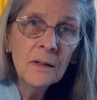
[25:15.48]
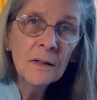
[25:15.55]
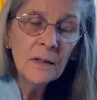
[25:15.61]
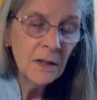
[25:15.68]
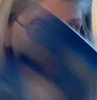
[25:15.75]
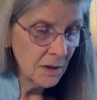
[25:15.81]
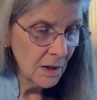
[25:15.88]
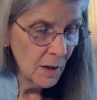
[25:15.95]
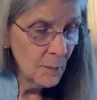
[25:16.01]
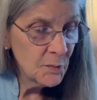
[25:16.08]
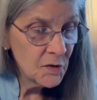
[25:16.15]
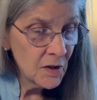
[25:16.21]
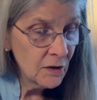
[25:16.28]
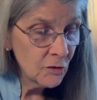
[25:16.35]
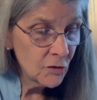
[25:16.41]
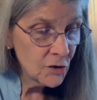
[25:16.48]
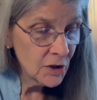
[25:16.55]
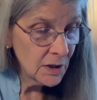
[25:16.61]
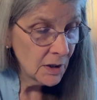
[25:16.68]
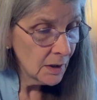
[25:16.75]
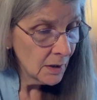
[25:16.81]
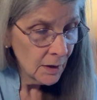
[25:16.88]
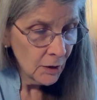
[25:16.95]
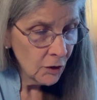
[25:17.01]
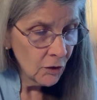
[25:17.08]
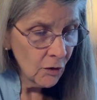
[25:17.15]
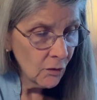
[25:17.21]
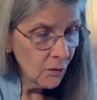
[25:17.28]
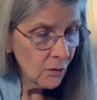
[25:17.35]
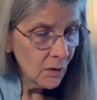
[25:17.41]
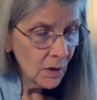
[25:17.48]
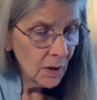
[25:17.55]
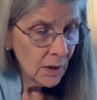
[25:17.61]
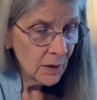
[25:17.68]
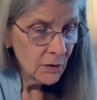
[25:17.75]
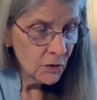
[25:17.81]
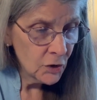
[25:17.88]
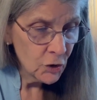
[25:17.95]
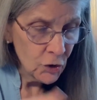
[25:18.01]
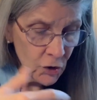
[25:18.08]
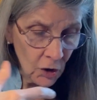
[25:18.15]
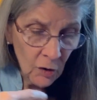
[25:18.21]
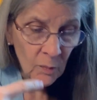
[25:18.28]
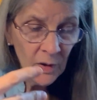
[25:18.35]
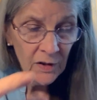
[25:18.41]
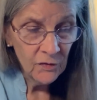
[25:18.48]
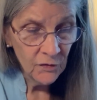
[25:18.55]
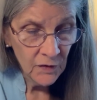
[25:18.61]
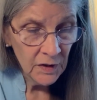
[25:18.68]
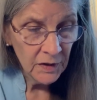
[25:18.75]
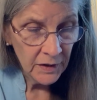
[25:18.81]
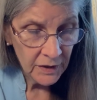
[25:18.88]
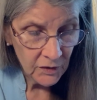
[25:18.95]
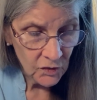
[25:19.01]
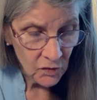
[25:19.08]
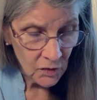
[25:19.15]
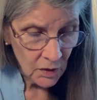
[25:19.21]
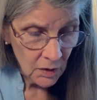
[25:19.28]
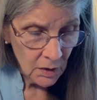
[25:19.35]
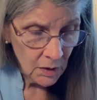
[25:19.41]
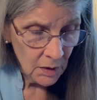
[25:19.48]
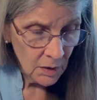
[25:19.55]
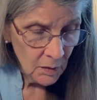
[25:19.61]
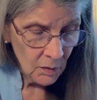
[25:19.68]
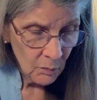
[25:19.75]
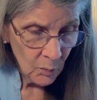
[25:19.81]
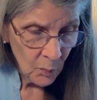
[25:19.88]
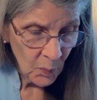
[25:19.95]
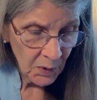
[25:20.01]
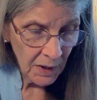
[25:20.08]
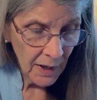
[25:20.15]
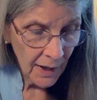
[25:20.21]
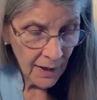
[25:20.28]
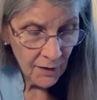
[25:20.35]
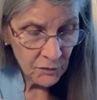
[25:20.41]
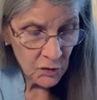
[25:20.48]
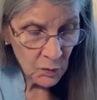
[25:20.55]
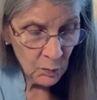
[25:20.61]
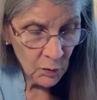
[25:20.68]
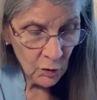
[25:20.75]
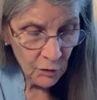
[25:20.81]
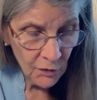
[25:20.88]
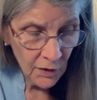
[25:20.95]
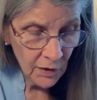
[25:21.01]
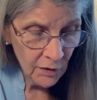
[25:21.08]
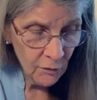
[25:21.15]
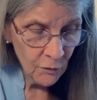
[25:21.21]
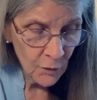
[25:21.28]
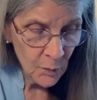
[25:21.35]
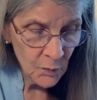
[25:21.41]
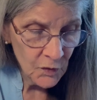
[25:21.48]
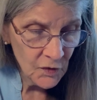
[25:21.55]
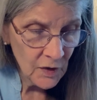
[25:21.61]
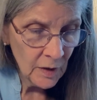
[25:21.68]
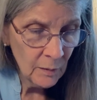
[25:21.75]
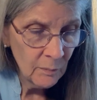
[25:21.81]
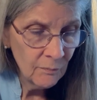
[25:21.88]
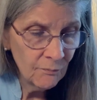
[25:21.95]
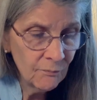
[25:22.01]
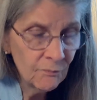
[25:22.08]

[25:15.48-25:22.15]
in Cups energy, to show my feelings, but I have to move on from some